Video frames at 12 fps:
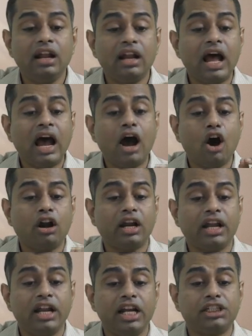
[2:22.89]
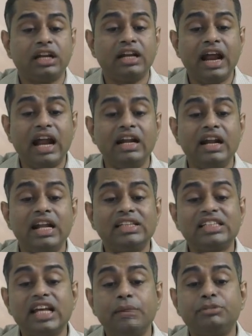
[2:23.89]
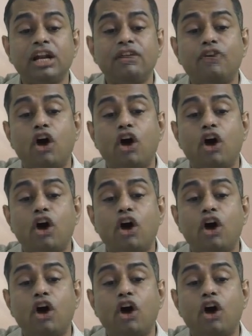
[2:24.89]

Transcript: law or regulation and description of